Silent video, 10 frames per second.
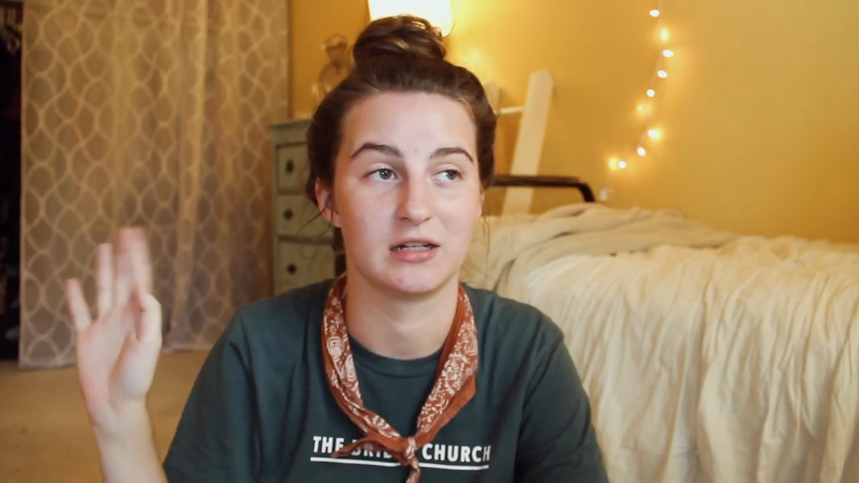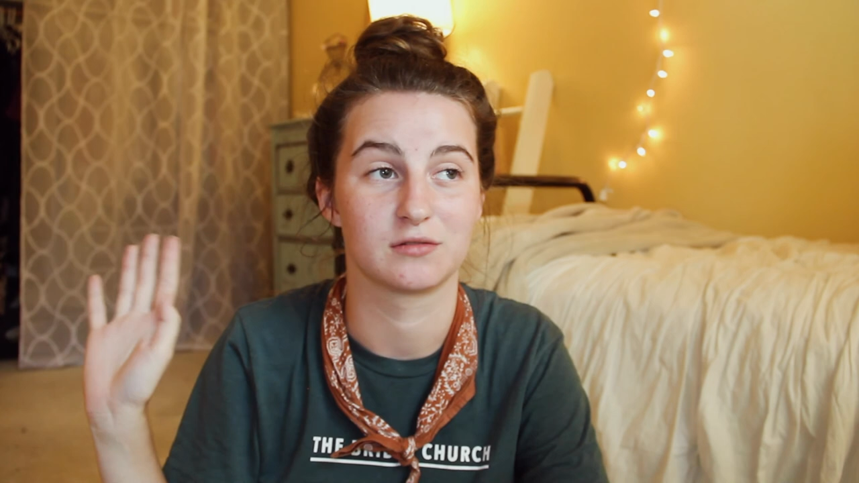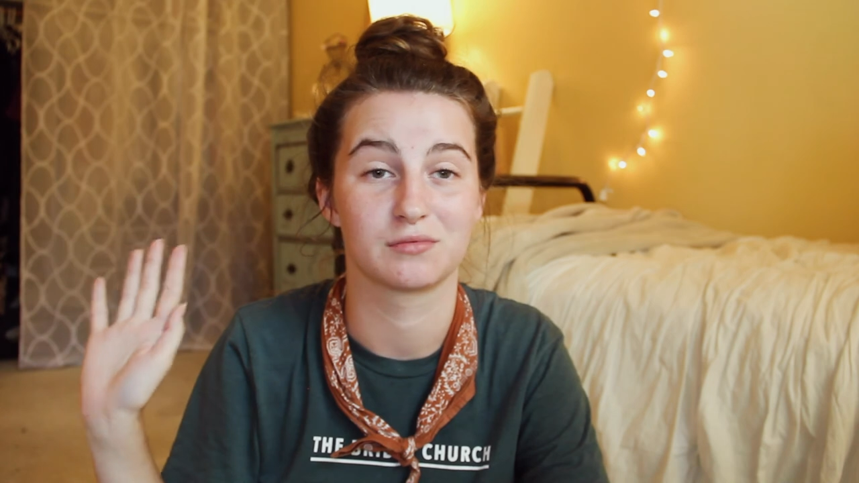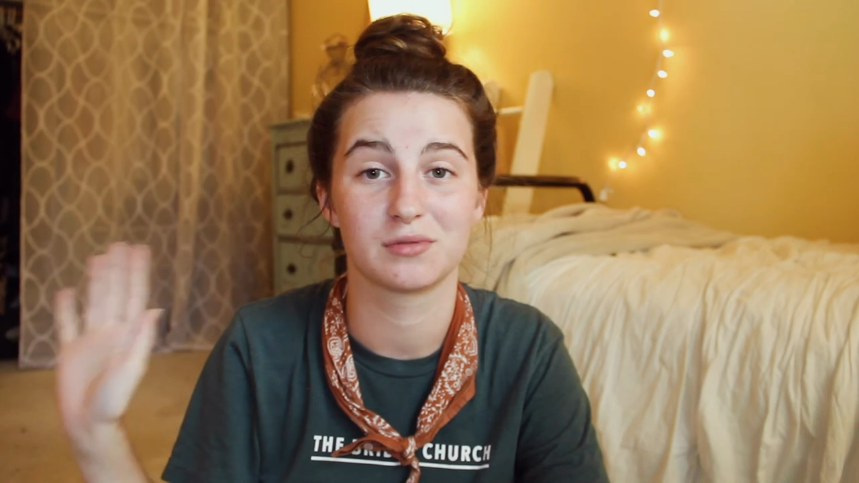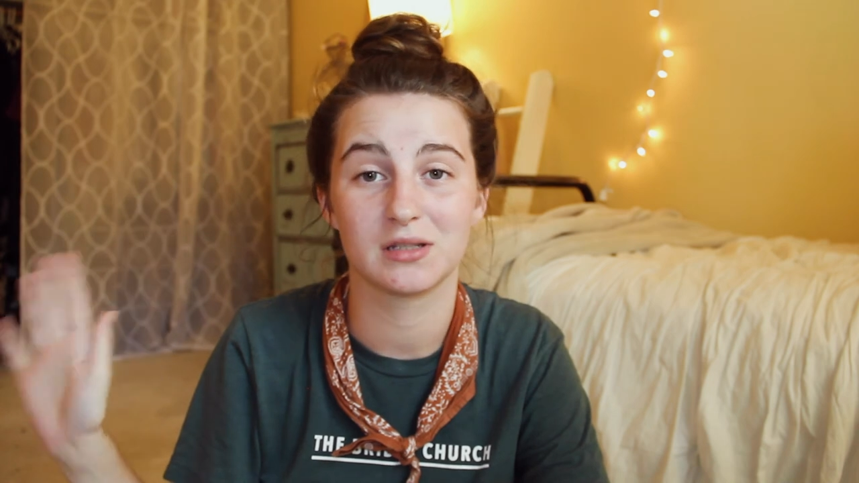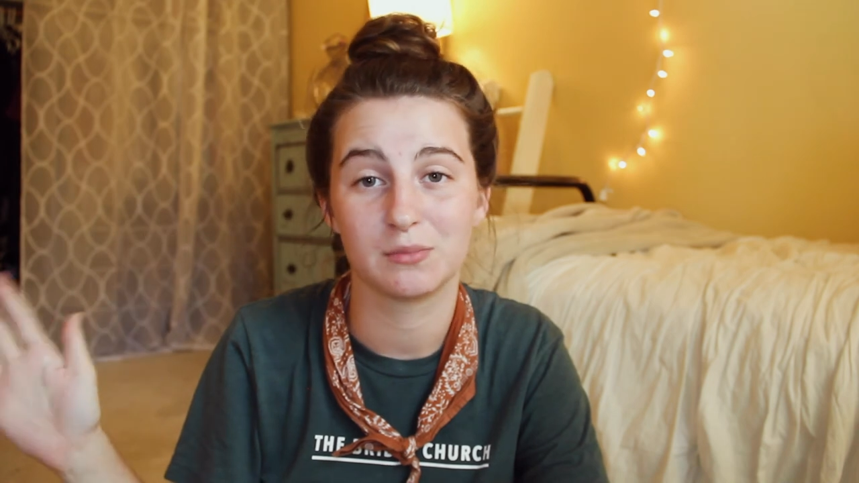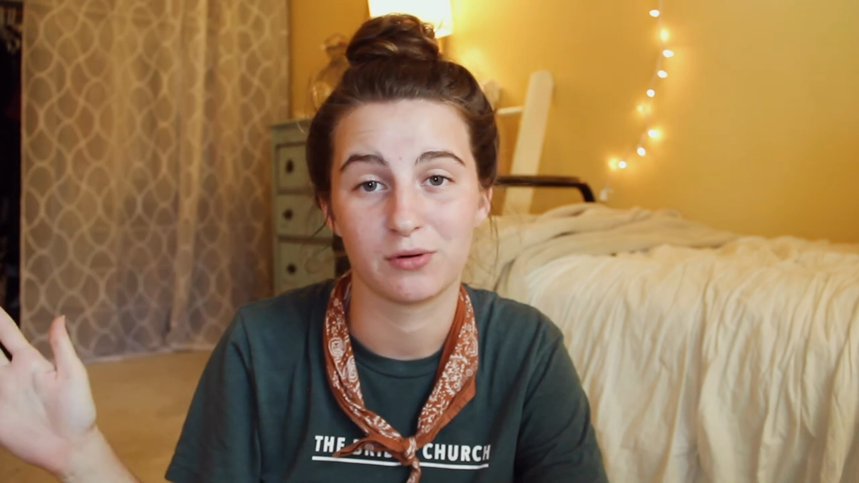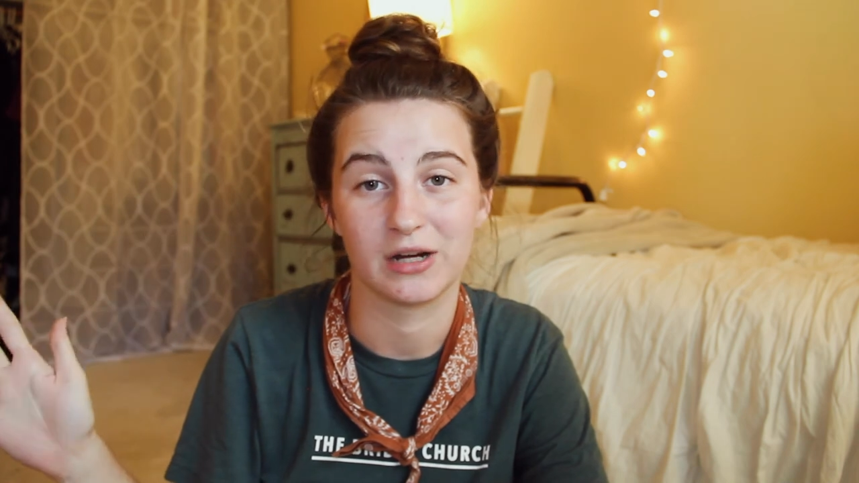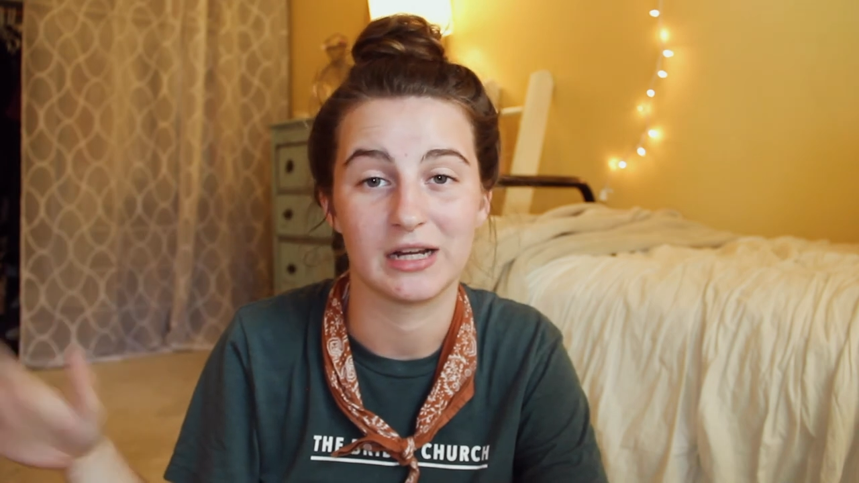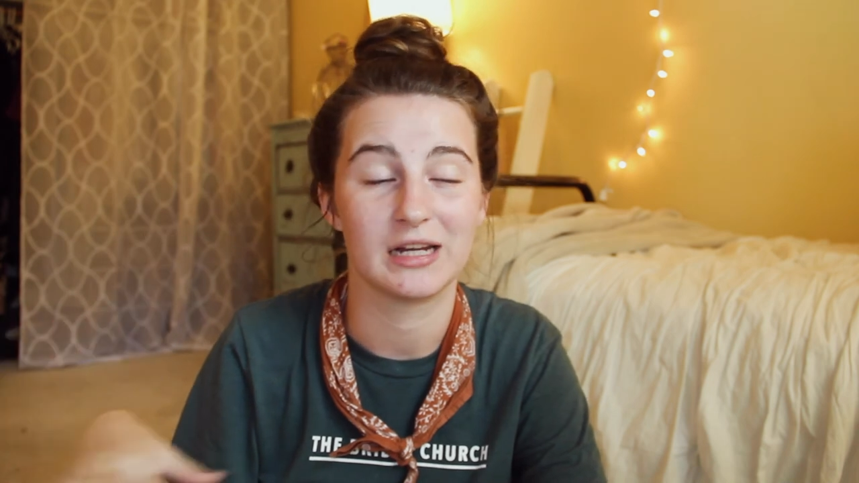it's really
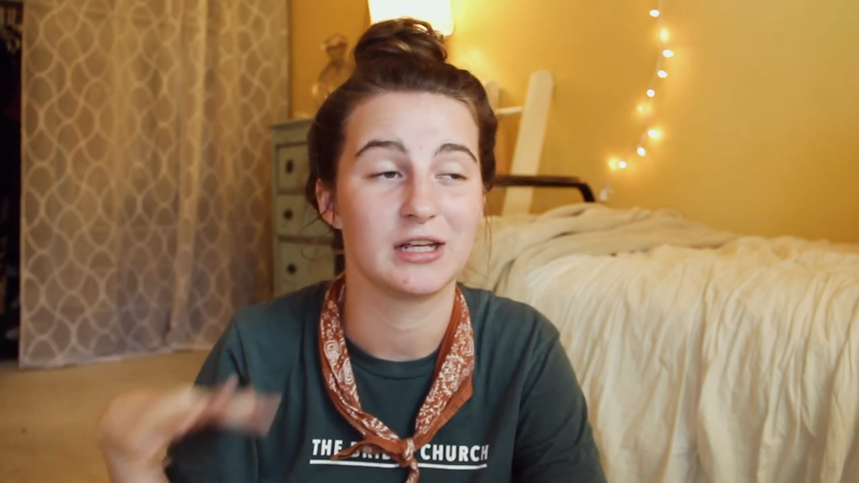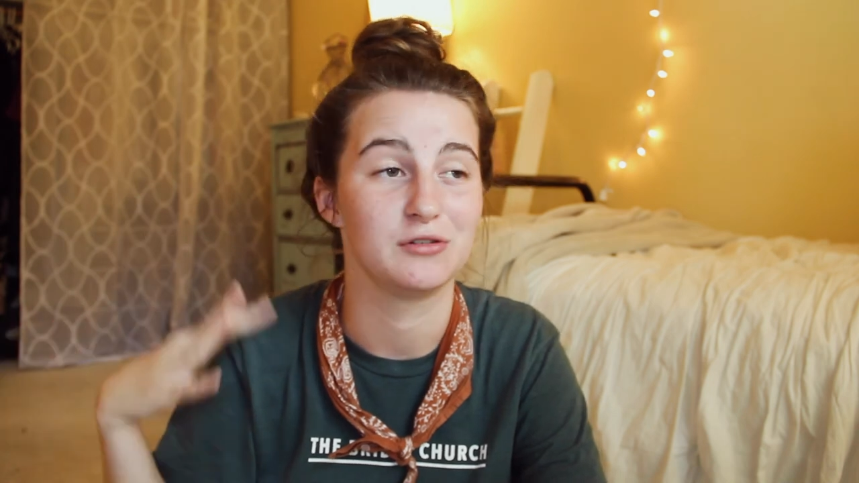pretty.